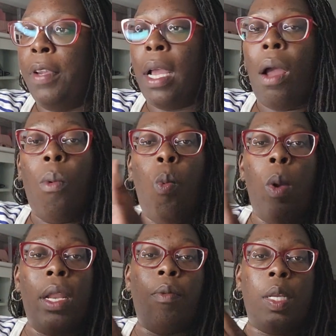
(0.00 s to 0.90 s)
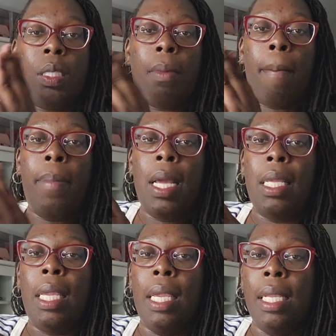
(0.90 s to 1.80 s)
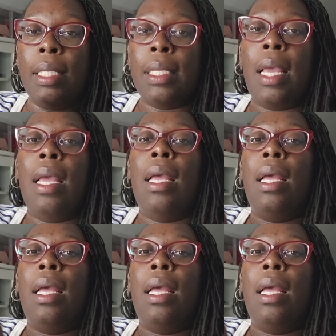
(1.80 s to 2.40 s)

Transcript: to figure out where the rest of my money is.